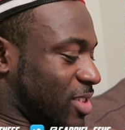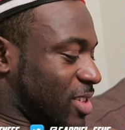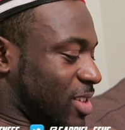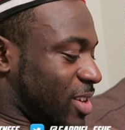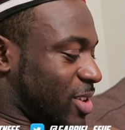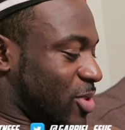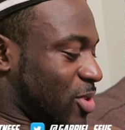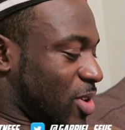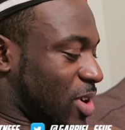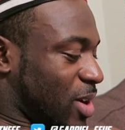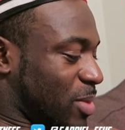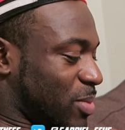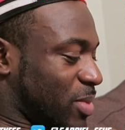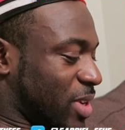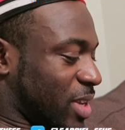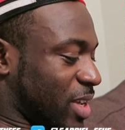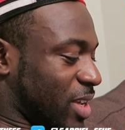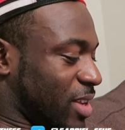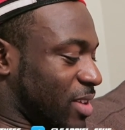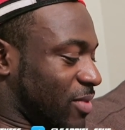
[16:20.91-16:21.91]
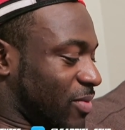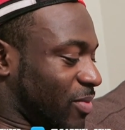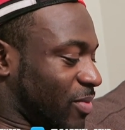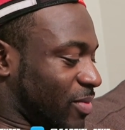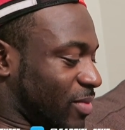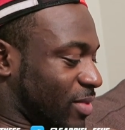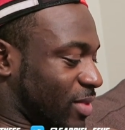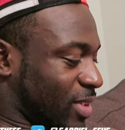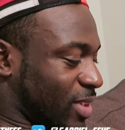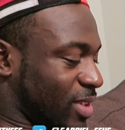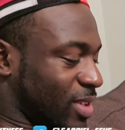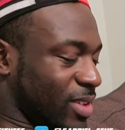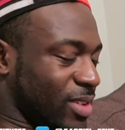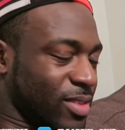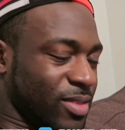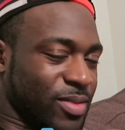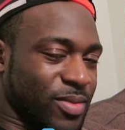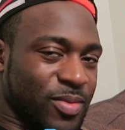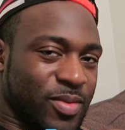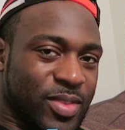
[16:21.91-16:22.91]
just a little update.
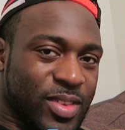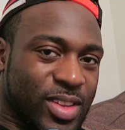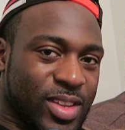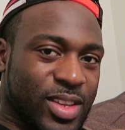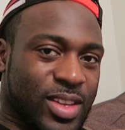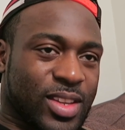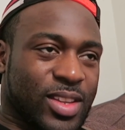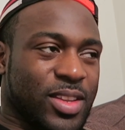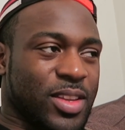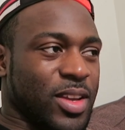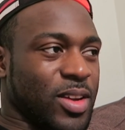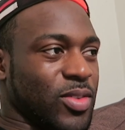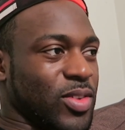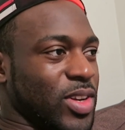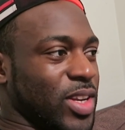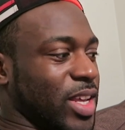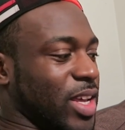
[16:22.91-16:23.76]
The other